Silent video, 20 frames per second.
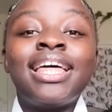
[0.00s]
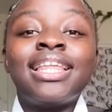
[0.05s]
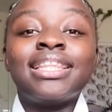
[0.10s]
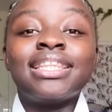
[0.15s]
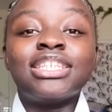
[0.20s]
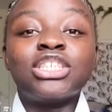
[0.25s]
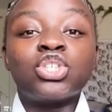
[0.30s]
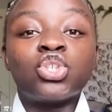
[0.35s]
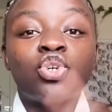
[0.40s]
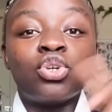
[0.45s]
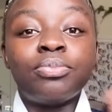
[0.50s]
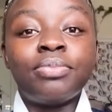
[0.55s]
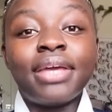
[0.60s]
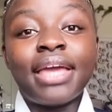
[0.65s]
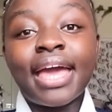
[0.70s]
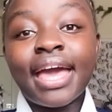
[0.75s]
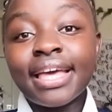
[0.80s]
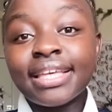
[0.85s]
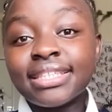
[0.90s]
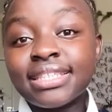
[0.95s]
This could
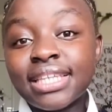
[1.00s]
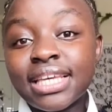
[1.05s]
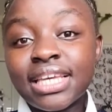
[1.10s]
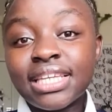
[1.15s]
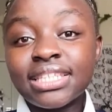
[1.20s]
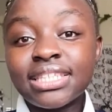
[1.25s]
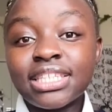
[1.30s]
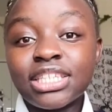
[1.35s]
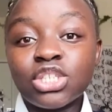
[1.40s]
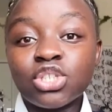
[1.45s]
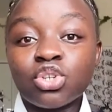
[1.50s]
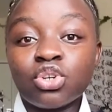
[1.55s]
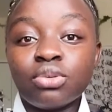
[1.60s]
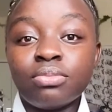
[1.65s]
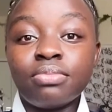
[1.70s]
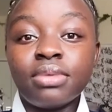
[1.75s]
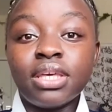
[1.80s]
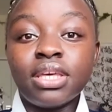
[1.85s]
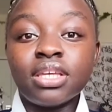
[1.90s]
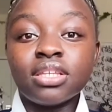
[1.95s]
be essays, this
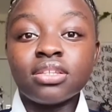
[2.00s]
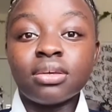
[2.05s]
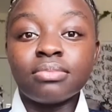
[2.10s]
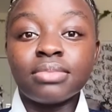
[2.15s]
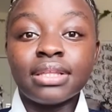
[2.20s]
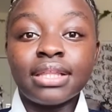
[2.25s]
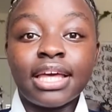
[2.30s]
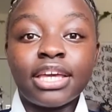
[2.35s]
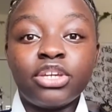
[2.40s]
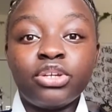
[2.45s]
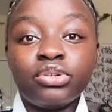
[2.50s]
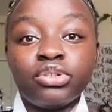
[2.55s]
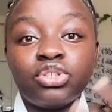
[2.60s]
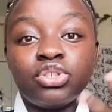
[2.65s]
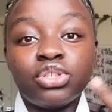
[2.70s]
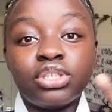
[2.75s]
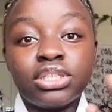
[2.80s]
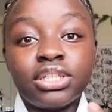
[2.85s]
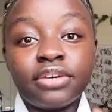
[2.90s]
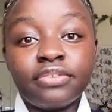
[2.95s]
could be something like you
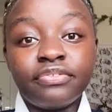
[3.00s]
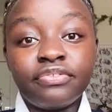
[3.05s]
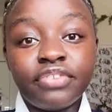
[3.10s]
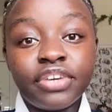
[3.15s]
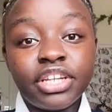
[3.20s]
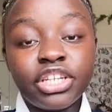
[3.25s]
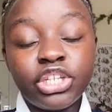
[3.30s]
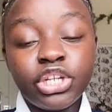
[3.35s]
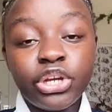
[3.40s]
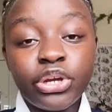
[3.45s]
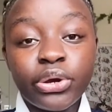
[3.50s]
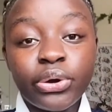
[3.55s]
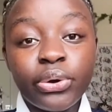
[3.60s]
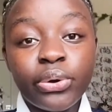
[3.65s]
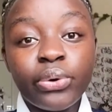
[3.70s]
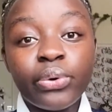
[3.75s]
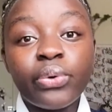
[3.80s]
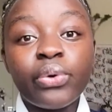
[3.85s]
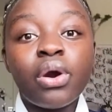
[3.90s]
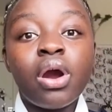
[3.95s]
shooting a
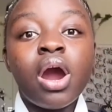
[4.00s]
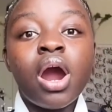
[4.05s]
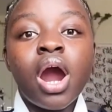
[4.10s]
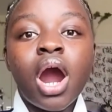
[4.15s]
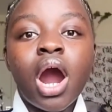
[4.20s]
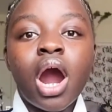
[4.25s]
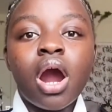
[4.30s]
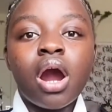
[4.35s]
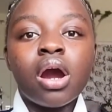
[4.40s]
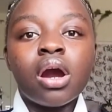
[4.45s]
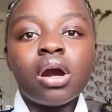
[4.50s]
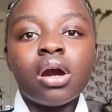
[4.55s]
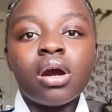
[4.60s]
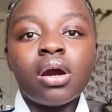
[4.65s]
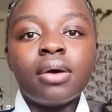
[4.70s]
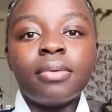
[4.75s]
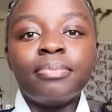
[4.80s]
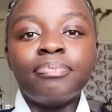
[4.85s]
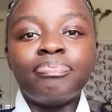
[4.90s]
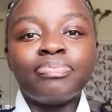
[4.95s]
video,
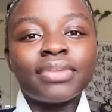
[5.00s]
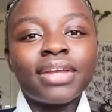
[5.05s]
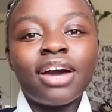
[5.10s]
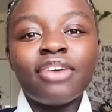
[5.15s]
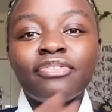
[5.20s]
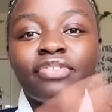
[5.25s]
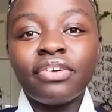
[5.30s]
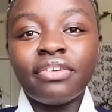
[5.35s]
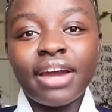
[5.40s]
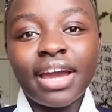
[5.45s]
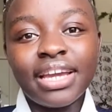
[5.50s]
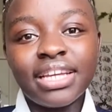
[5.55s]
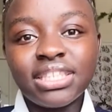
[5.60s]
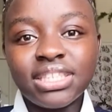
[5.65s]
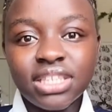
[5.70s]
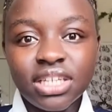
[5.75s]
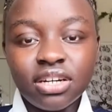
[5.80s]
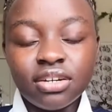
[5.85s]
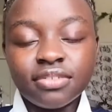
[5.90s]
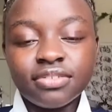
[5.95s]
a
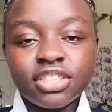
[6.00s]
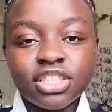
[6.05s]
variety of.